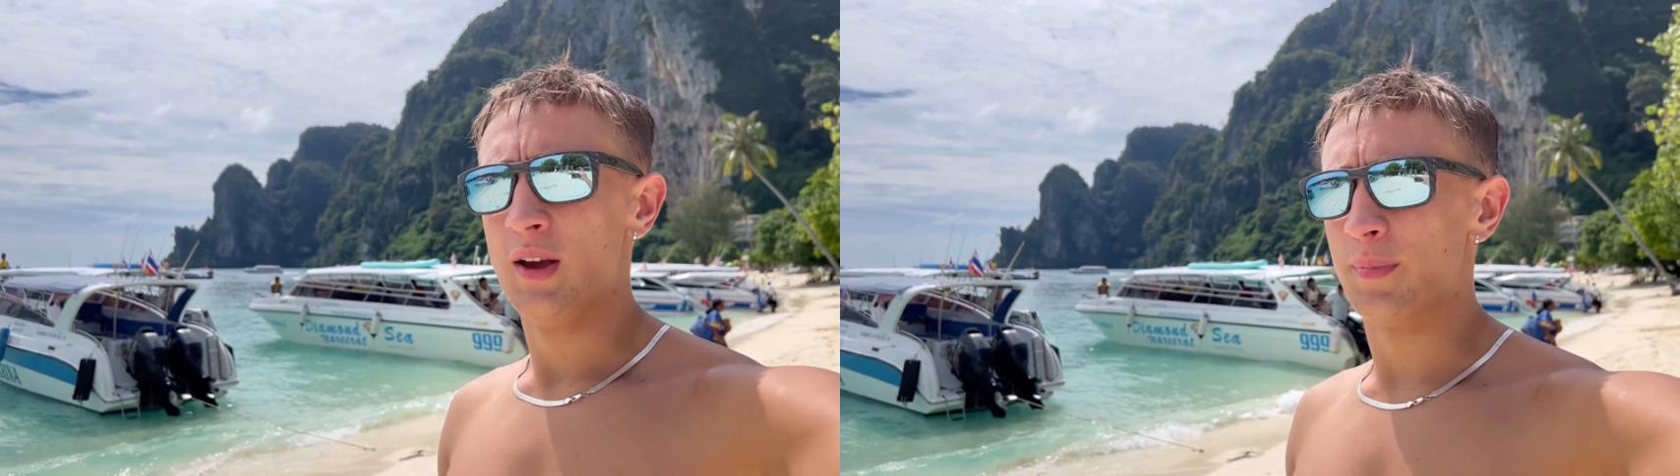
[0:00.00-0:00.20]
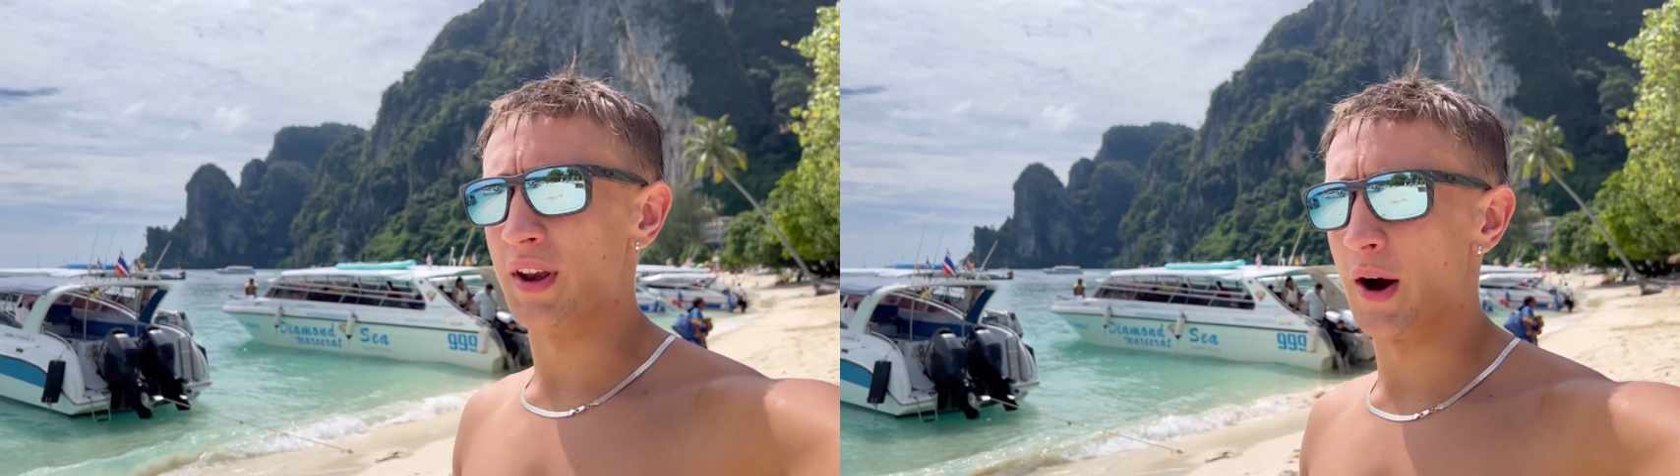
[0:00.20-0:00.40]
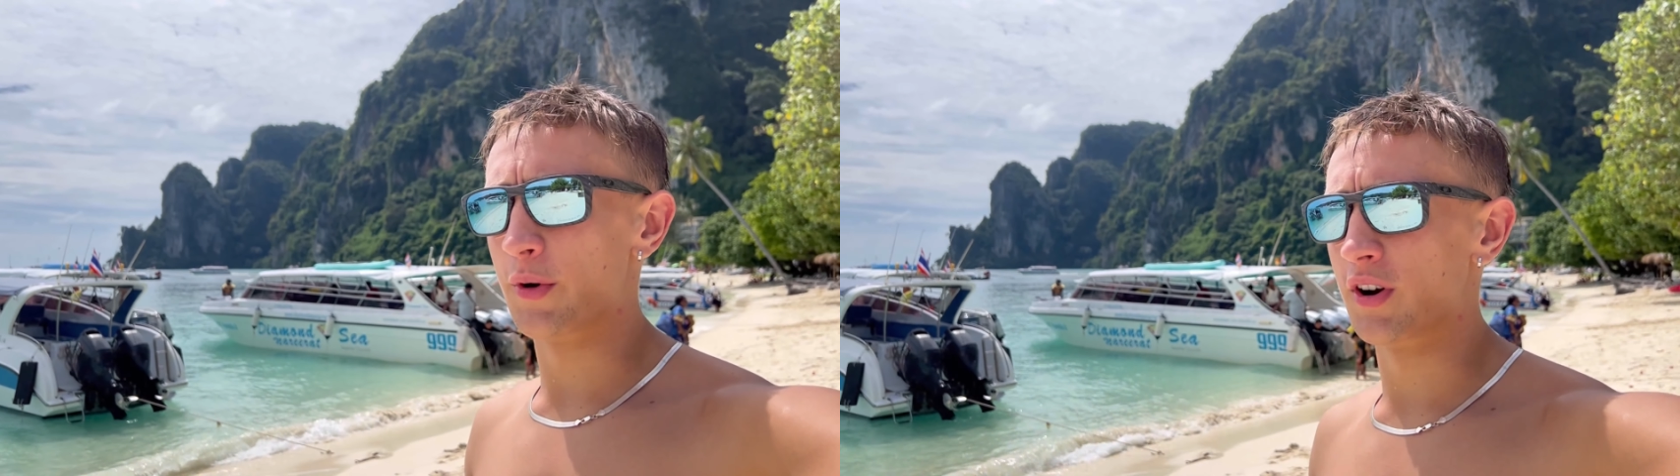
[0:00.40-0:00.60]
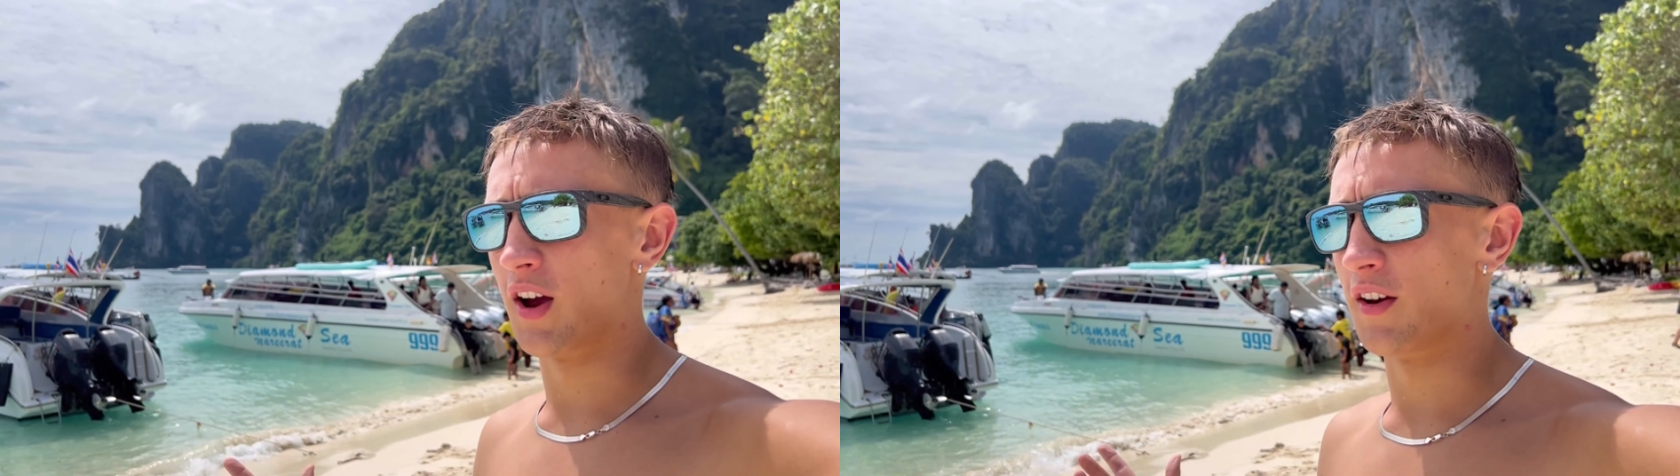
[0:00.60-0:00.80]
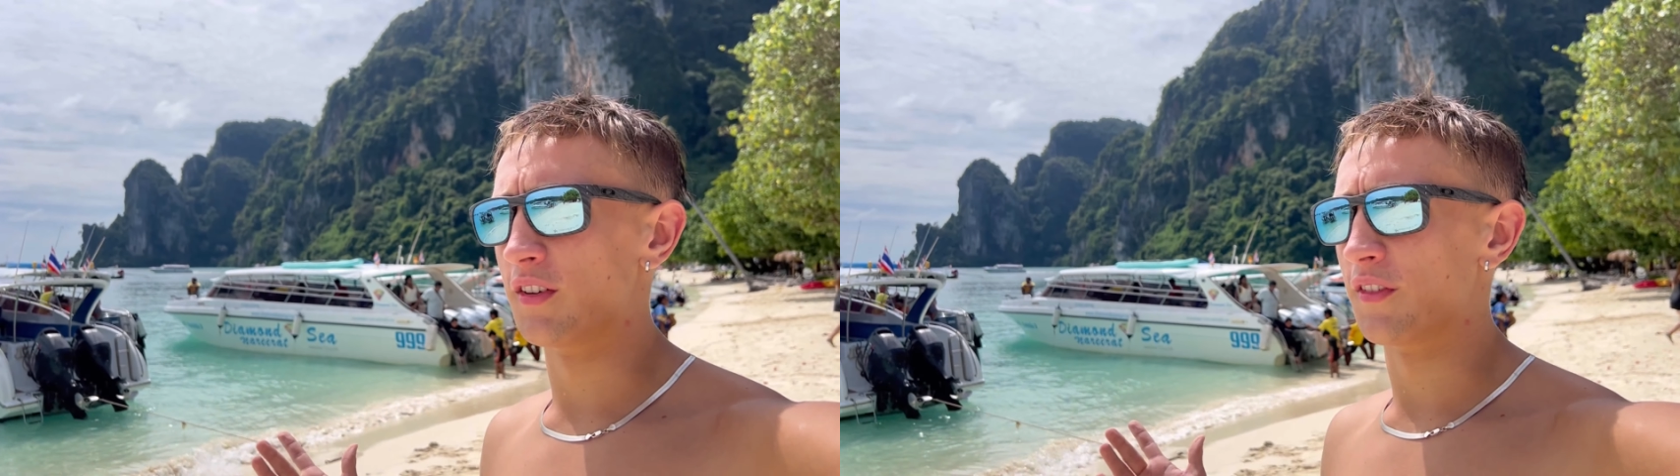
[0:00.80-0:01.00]
But now we are
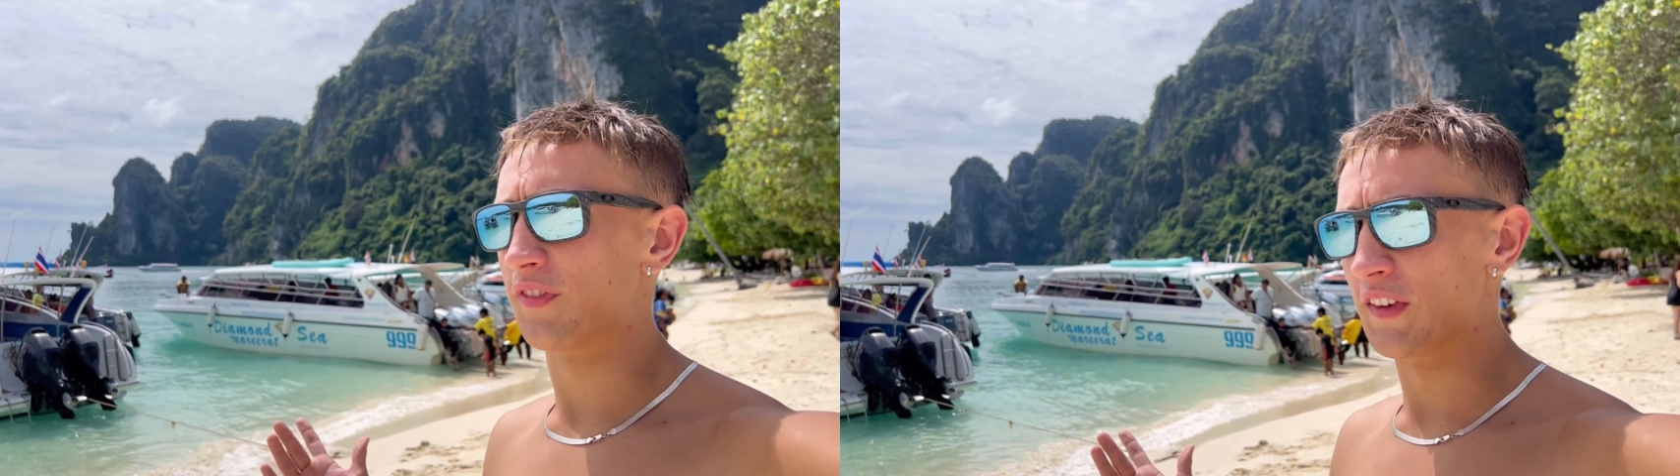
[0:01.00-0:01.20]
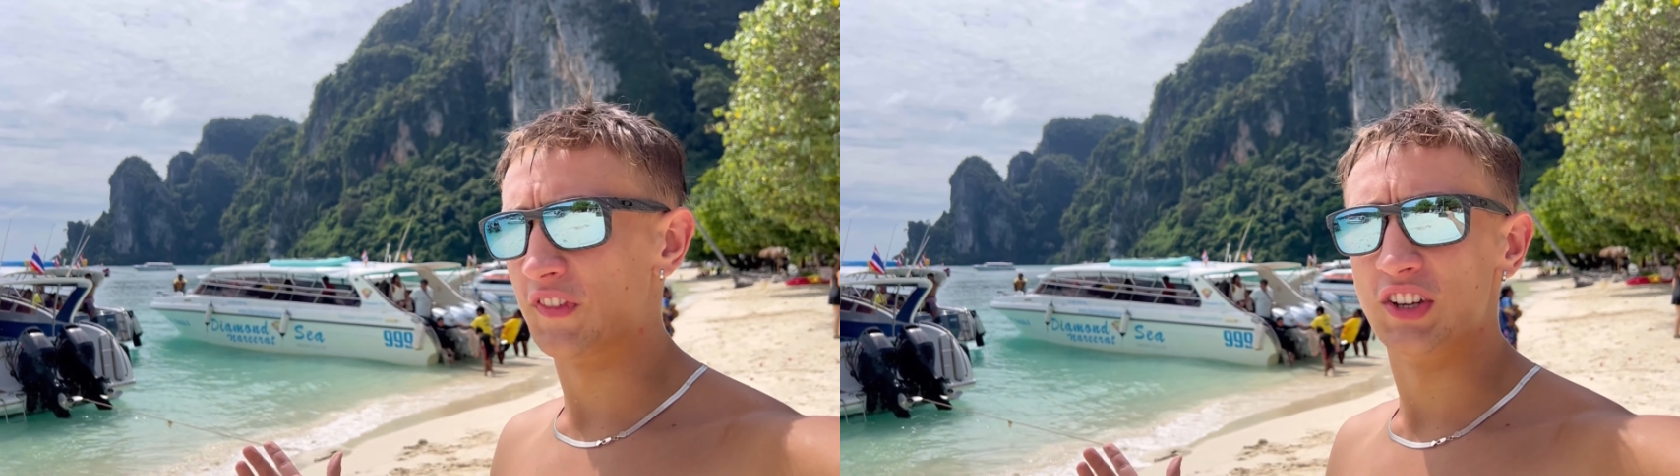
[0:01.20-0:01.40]
on Phi Phi